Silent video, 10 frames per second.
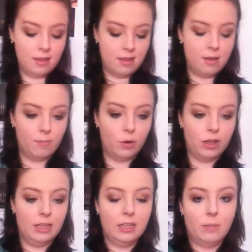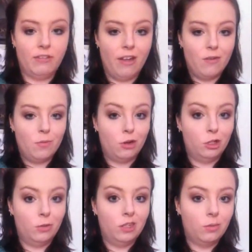But it is my favourite bronzer, which
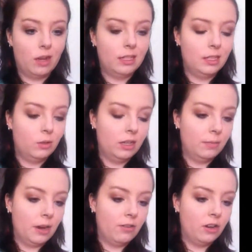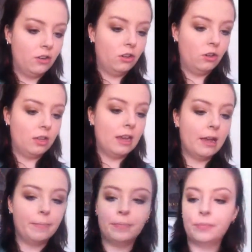is why I still keep carrying on using it.
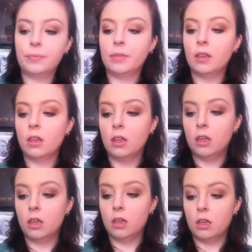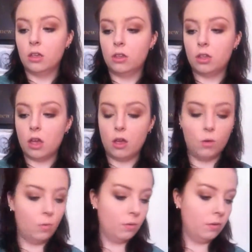So
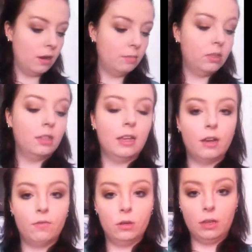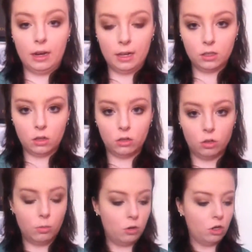I'm just going to take a Real Techniques contour
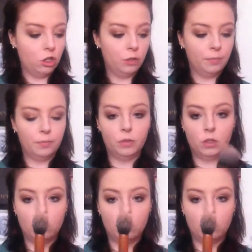brush, which looks like